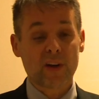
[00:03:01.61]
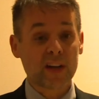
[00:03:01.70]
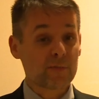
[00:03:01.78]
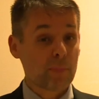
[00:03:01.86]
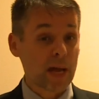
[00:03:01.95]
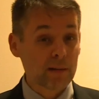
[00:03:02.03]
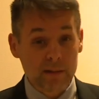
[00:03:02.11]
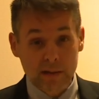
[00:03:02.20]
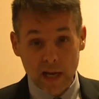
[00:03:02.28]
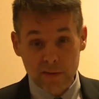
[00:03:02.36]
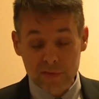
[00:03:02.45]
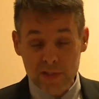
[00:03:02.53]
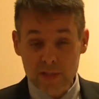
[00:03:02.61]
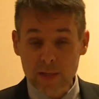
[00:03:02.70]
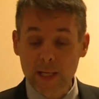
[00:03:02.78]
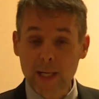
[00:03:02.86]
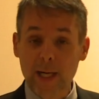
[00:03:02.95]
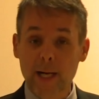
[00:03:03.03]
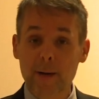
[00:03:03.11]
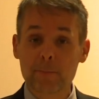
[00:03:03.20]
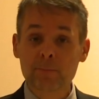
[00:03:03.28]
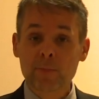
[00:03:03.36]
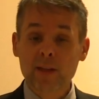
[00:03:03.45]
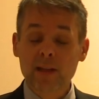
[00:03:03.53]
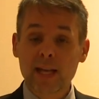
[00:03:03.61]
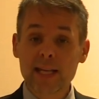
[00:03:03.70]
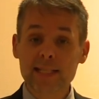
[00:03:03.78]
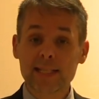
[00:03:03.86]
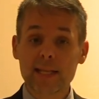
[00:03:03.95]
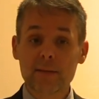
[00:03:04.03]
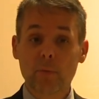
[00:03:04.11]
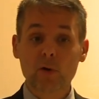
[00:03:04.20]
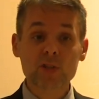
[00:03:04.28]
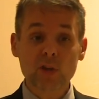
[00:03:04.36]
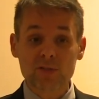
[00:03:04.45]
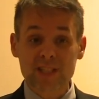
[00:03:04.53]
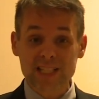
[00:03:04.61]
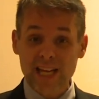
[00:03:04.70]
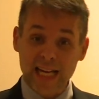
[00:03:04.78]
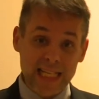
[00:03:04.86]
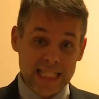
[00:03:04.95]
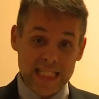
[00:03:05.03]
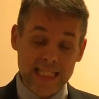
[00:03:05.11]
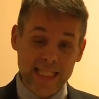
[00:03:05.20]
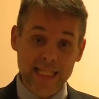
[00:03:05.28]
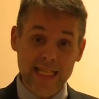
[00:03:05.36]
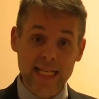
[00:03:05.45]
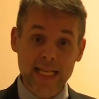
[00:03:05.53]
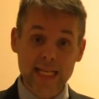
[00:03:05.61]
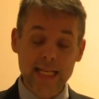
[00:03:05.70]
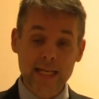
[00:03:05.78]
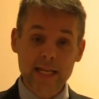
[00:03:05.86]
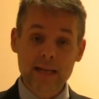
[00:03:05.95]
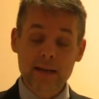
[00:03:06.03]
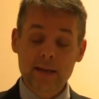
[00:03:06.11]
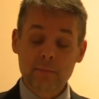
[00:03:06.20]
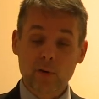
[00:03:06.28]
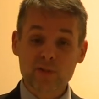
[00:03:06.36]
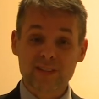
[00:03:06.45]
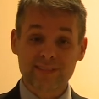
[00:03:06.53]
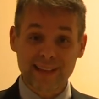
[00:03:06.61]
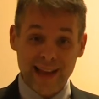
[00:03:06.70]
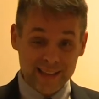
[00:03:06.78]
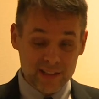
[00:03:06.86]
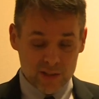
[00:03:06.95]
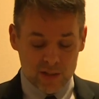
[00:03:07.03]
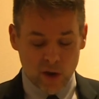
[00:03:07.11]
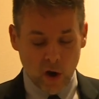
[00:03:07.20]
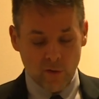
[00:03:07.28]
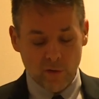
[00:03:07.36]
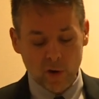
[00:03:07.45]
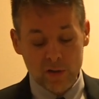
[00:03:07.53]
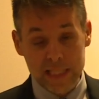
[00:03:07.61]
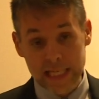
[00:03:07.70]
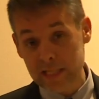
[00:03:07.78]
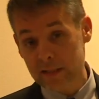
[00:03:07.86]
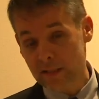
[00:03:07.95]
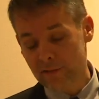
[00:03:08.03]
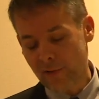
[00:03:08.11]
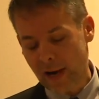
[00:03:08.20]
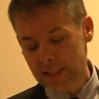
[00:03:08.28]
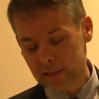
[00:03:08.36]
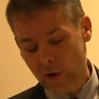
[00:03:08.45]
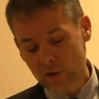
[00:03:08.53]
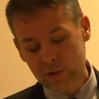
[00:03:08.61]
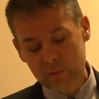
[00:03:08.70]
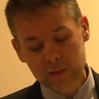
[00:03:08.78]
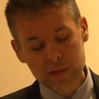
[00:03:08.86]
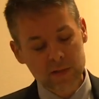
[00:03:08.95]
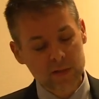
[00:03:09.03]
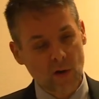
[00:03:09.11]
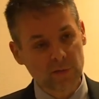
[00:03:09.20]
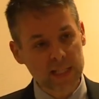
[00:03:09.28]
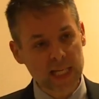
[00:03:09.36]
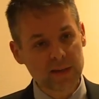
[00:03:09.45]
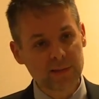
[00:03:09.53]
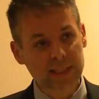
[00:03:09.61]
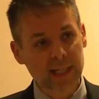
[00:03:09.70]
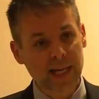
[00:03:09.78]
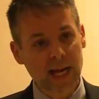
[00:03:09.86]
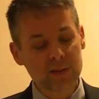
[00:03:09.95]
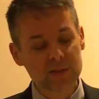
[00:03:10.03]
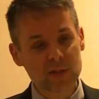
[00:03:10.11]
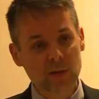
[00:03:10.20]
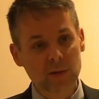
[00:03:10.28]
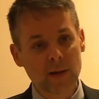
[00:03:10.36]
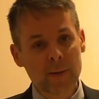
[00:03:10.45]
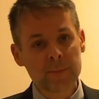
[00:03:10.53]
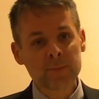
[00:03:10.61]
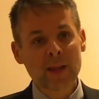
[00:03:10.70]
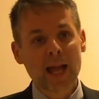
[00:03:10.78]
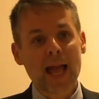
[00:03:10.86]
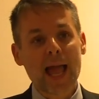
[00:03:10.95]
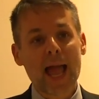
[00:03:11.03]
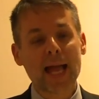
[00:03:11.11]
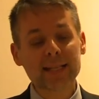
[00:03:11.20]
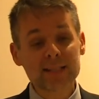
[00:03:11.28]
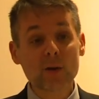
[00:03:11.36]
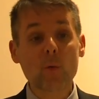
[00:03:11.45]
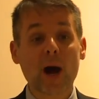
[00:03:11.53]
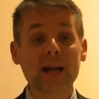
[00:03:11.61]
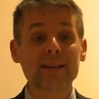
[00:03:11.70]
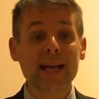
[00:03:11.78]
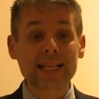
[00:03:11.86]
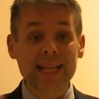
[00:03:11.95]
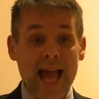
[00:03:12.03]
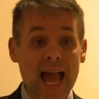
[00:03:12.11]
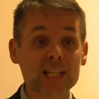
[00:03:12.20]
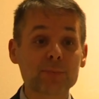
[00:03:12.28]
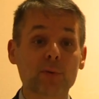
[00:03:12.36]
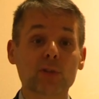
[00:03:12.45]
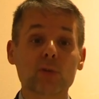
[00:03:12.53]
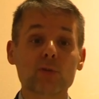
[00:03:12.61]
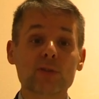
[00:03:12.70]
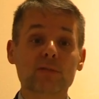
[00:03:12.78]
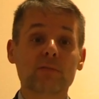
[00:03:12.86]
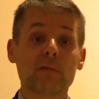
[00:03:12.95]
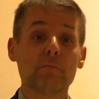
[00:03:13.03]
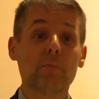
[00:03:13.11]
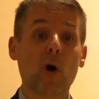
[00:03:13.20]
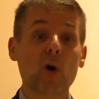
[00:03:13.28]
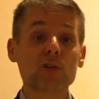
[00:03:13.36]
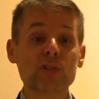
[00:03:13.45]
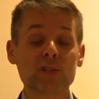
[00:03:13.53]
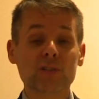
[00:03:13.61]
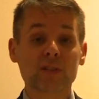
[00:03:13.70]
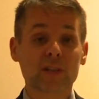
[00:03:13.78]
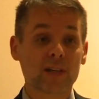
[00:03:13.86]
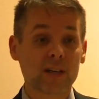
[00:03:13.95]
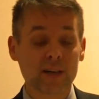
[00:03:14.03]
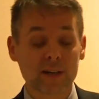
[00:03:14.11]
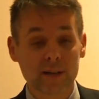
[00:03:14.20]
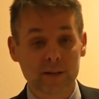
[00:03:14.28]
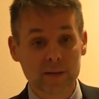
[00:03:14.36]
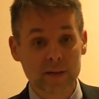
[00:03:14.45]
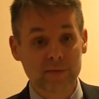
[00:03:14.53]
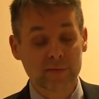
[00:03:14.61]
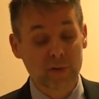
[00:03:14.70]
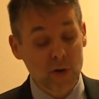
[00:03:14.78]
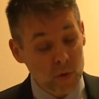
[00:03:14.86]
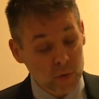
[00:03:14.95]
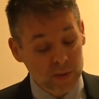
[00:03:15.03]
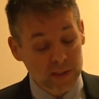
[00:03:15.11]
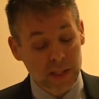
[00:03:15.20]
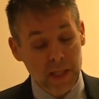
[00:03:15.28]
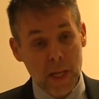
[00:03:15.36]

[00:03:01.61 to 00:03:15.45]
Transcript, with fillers: five paragraphs, uh, is the most concise, the most dense of all 16 final documents of the Second Vatican Council, and is the one that has produced most uh, fruit